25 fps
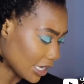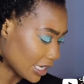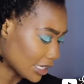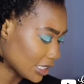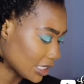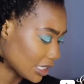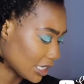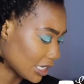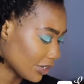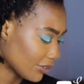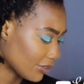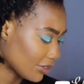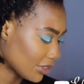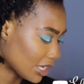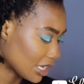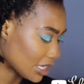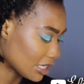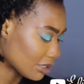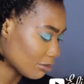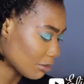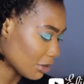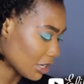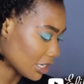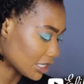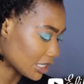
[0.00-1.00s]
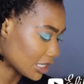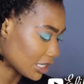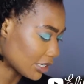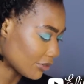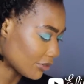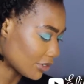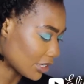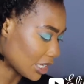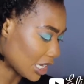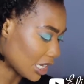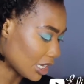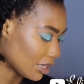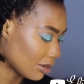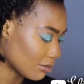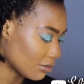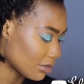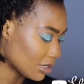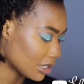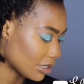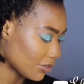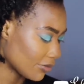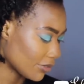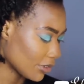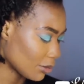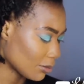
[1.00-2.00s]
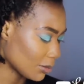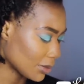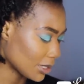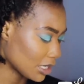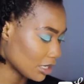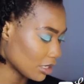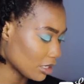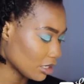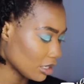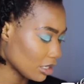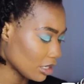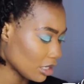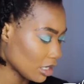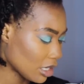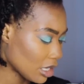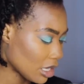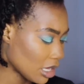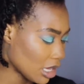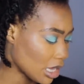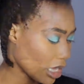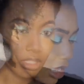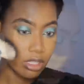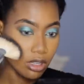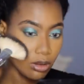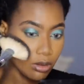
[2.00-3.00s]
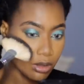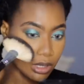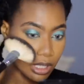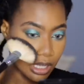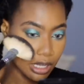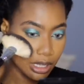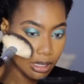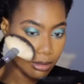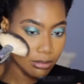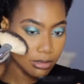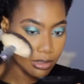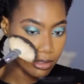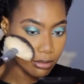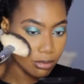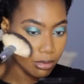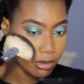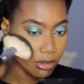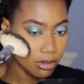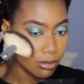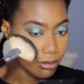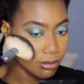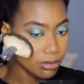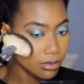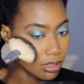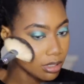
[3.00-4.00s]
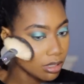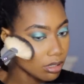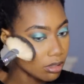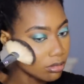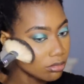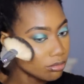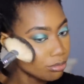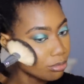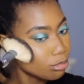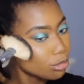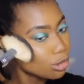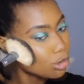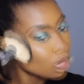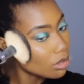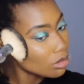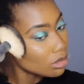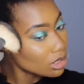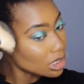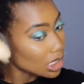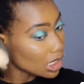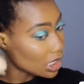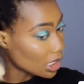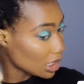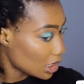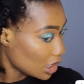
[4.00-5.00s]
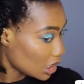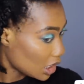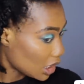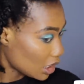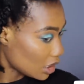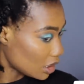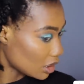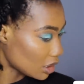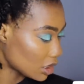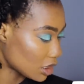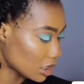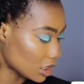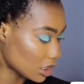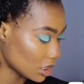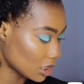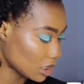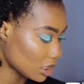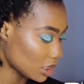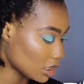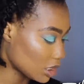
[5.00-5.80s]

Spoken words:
I like to give things positive names, you feel me? Well, I know that I'm superb, so we ain't using anything else.